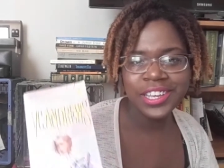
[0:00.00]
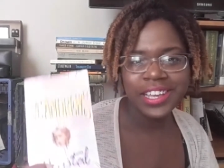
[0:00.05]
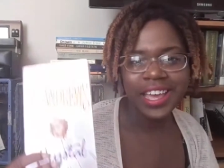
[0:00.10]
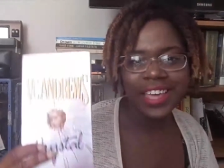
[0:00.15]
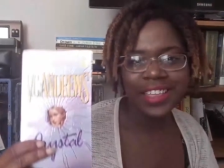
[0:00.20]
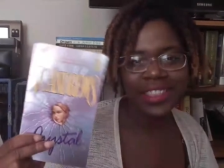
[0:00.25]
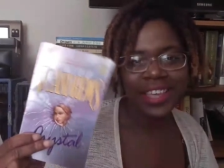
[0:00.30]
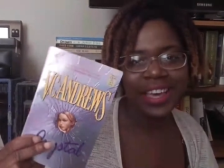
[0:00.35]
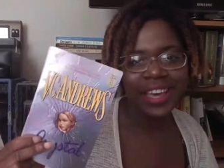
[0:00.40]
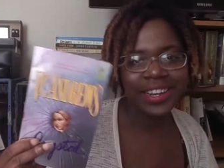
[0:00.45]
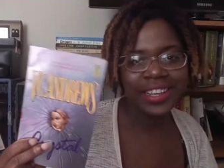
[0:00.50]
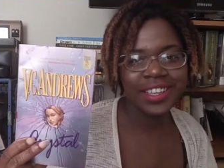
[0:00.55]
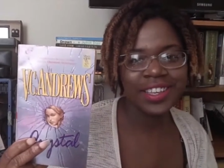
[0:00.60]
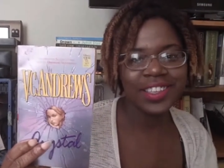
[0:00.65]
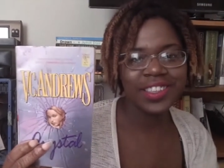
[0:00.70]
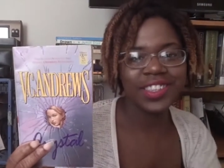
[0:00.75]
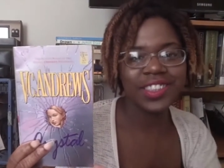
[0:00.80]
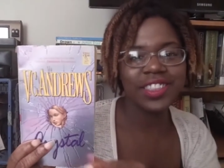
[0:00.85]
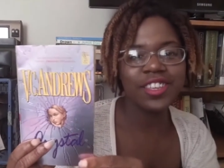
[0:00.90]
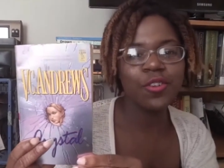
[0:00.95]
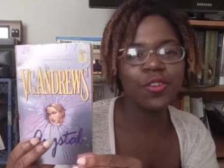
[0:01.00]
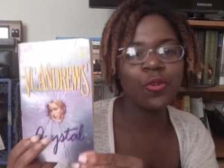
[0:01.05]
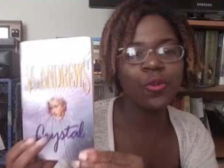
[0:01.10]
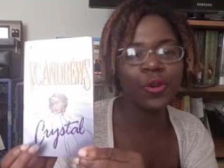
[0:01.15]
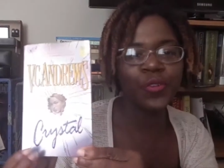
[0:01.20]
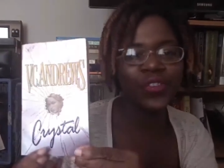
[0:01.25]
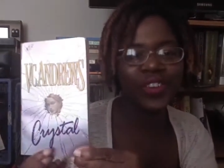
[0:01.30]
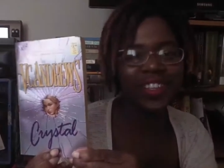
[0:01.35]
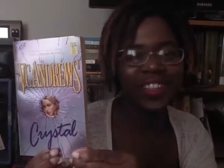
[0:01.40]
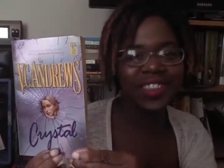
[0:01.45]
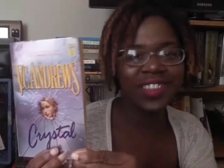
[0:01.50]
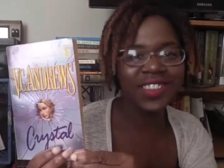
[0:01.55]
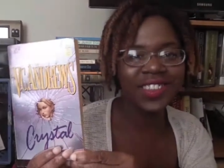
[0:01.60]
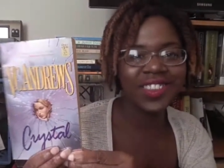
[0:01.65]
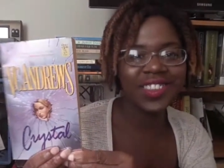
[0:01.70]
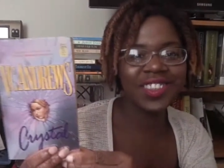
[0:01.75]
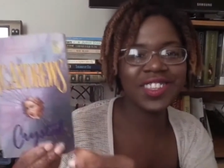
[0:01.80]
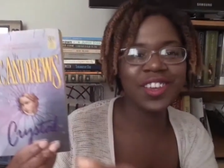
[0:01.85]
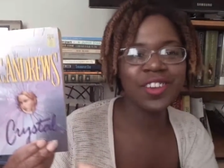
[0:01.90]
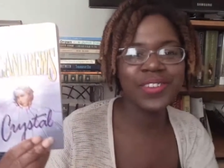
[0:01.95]
And that is the Orphan
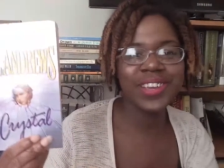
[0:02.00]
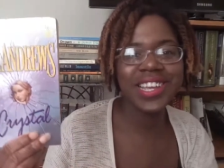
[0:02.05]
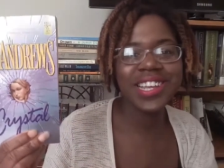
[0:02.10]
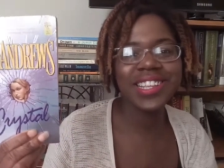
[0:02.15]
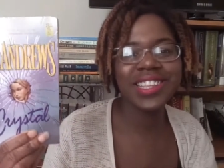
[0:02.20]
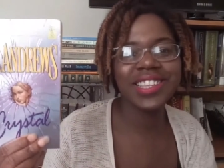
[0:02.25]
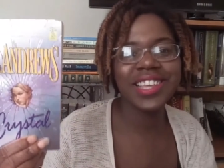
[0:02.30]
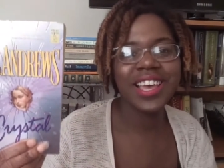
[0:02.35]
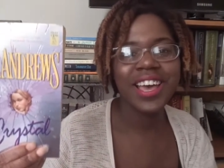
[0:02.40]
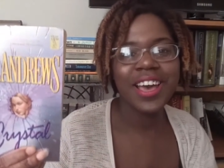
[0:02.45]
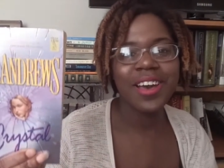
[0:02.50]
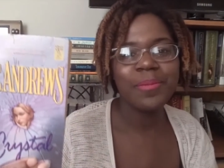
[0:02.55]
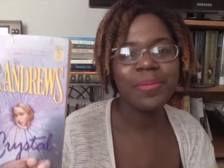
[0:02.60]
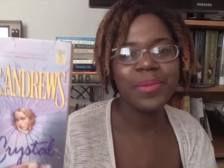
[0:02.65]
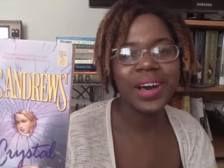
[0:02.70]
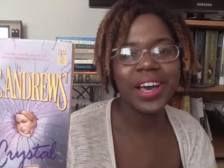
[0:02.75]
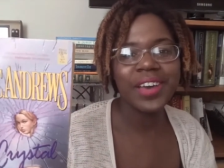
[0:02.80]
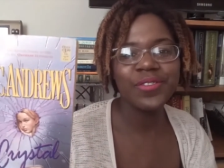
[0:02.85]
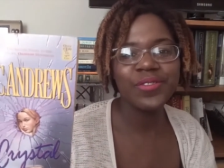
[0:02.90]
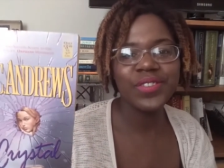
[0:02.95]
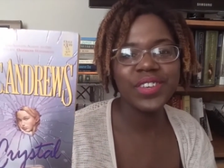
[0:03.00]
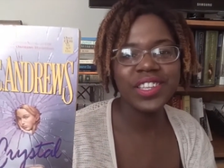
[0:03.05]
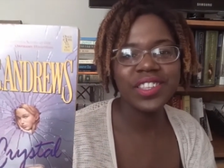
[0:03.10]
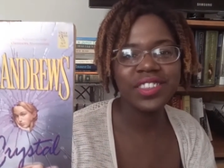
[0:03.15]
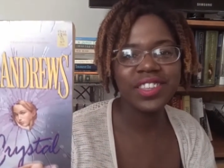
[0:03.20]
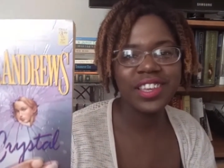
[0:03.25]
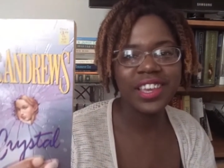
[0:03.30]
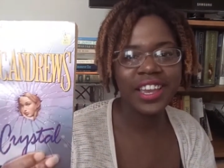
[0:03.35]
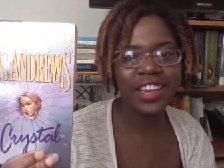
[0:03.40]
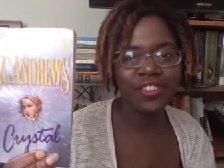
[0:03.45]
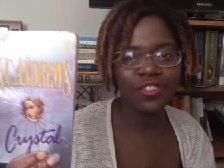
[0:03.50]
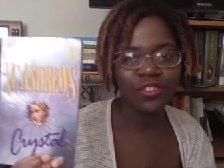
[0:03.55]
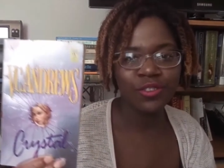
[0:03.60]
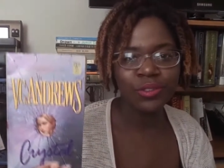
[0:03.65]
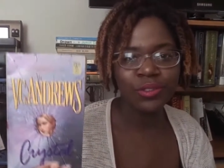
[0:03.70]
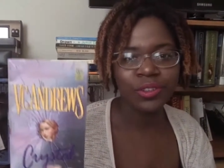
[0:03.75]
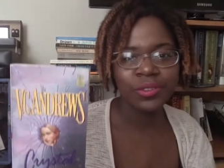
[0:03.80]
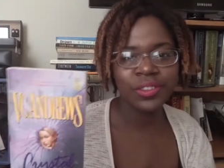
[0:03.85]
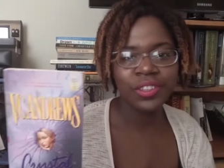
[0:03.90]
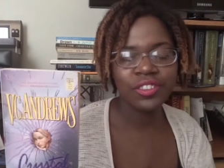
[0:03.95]
series by VC
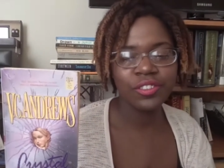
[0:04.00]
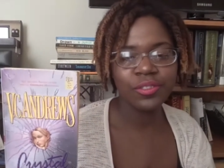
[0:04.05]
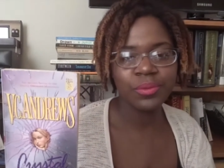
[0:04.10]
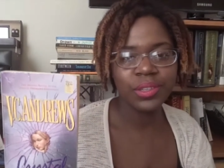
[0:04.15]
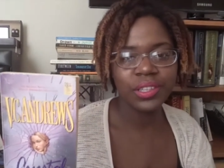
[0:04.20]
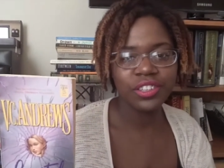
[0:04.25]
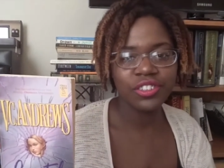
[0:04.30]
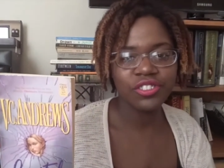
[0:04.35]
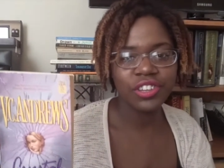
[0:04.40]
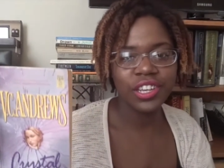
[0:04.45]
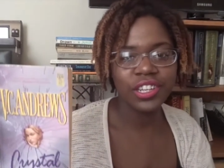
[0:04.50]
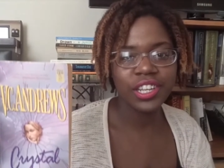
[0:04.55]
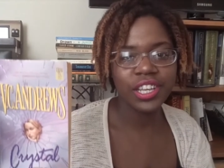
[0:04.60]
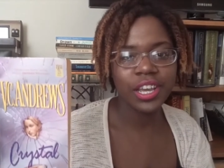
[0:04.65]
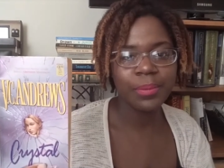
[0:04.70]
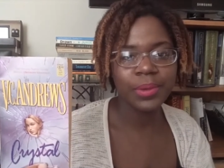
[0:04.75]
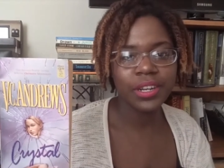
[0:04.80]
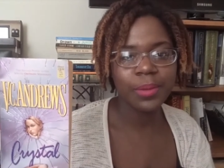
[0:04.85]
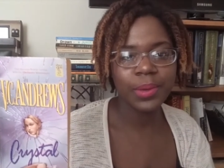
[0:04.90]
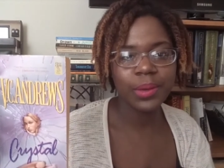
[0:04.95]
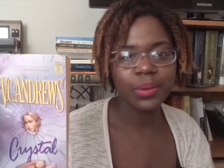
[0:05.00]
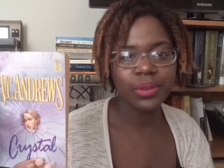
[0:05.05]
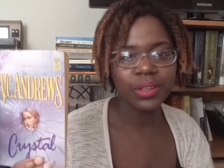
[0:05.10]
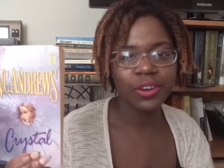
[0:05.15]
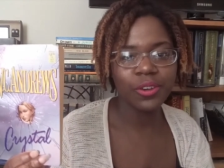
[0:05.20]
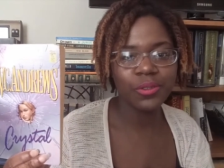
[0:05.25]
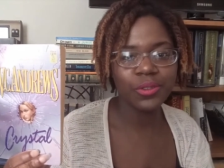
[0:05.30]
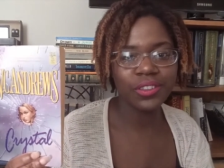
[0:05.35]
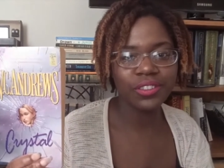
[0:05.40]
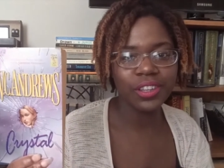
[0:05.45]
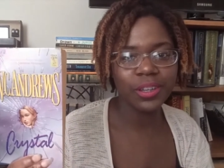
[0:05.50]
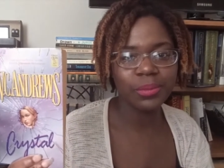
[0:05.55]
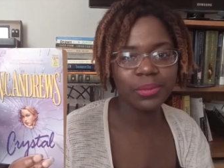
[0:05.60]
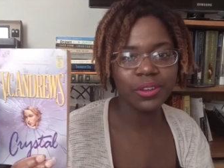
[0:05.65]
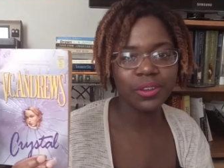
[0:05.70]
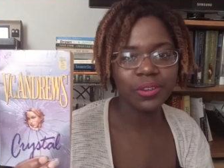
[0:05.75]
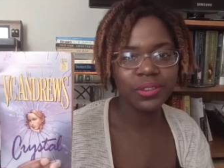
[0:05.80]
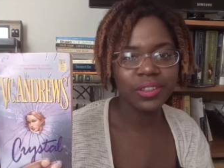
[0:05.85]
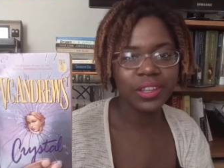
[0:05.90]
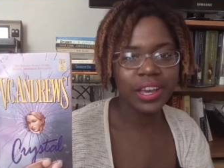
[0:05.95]
Andrews. Oh, this is really shiny. I might not be able to hold this up the
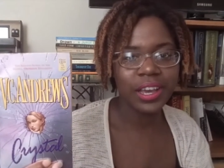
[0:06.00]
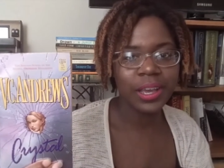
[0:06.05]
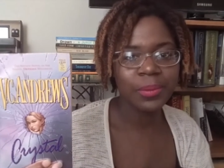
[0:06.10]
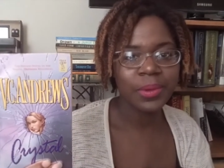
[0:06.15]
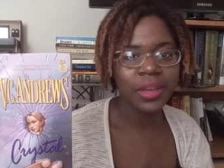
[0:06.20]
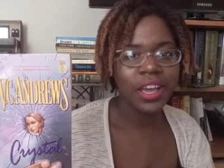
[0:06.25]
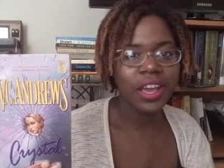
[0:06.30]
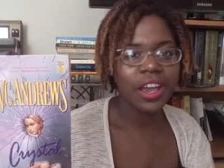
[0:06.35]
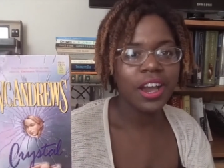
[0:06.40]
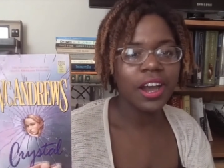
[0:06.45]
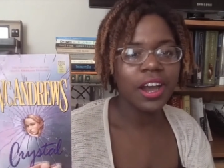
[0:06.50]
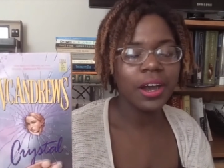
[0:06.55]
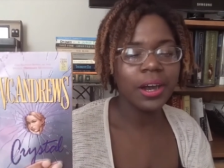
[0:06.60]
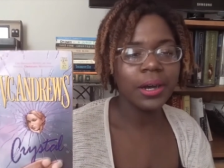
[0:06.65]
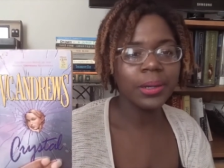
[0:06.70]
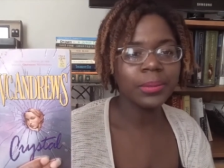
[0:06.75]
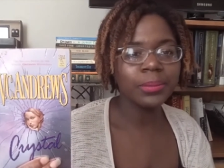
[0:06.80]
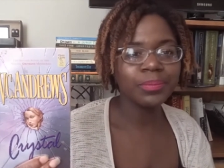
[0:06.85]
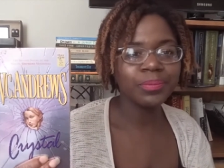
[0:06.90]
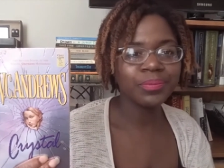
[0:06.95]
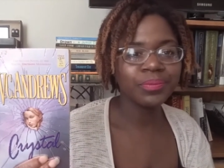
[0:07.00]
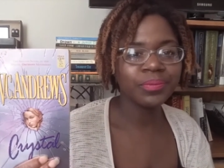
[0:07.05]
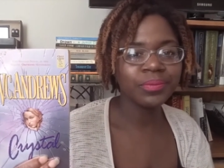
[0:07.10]
whole time. Um,